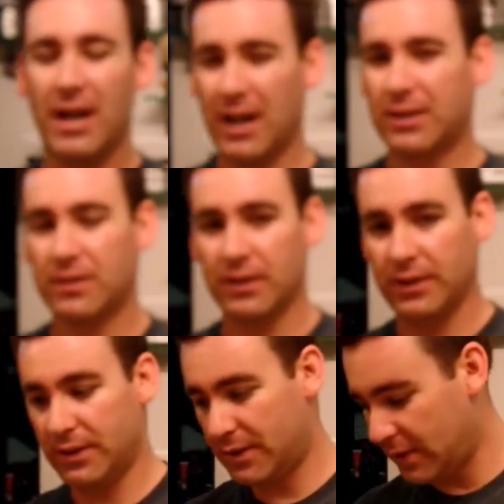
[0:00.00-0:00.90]

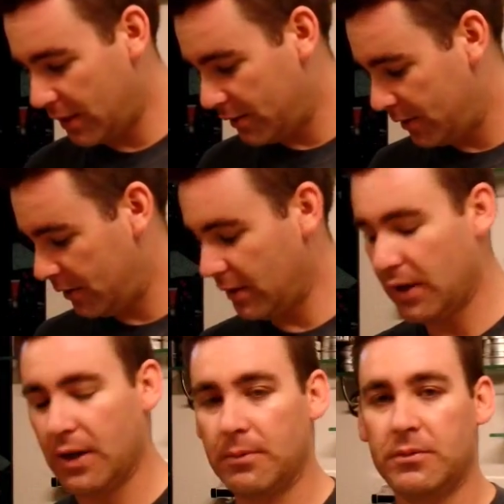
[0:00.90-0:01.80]
Excellent scent,
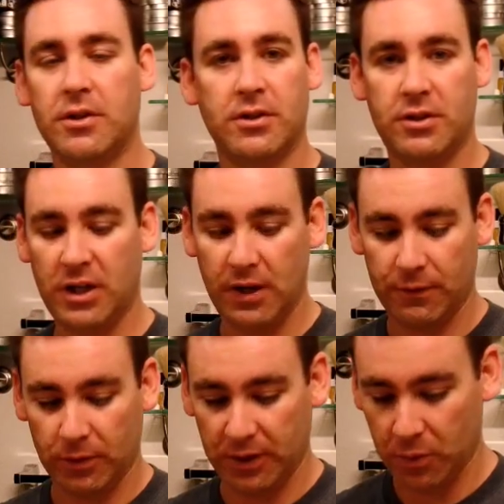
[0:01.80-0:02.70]
um, just
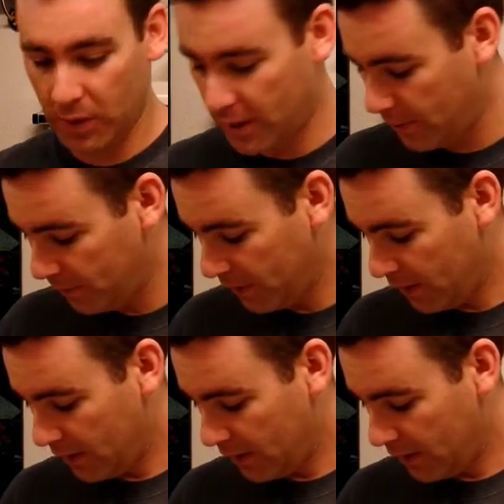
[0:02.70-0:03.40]
shaved really well.